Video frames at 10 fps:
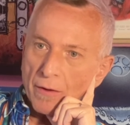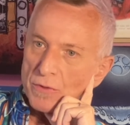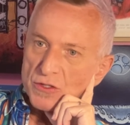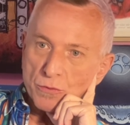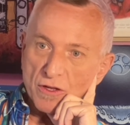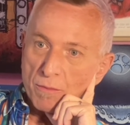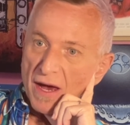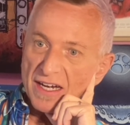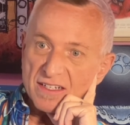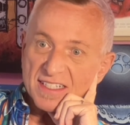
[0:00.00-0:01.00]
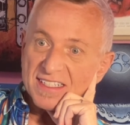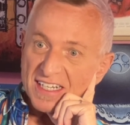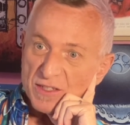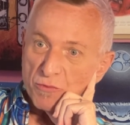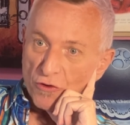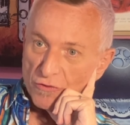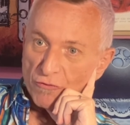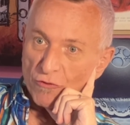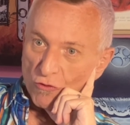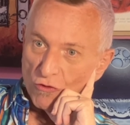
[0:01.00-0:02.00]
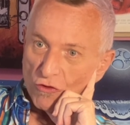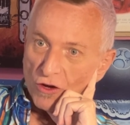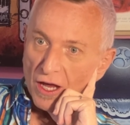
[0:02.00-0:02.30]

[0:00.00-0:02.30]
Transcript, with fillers: I was worth minus 6.4.